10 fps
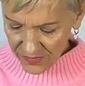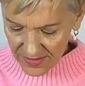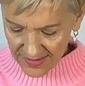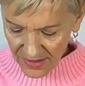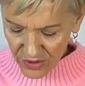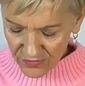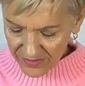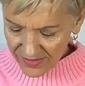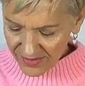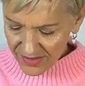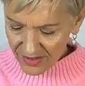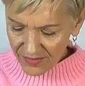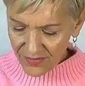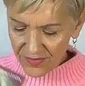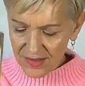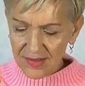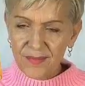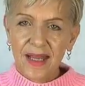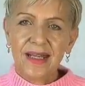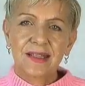for yourself. Oh, you're going through this
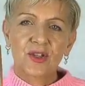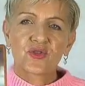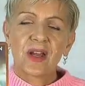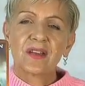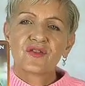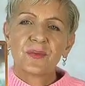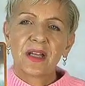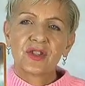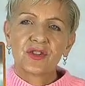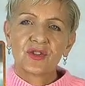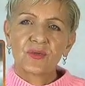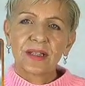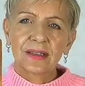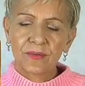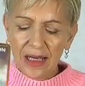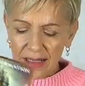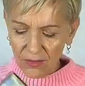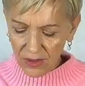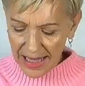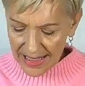amazing transformation directly
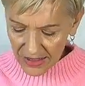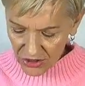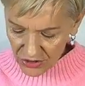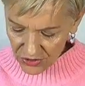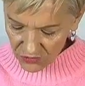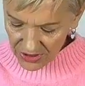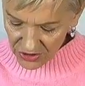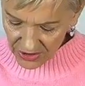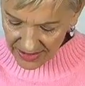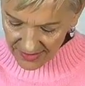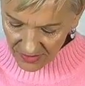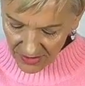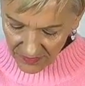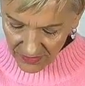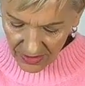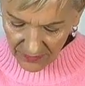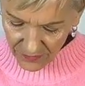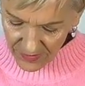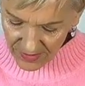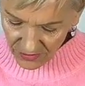related to you stretching outside of your
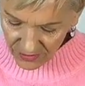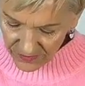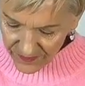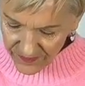comfort zone.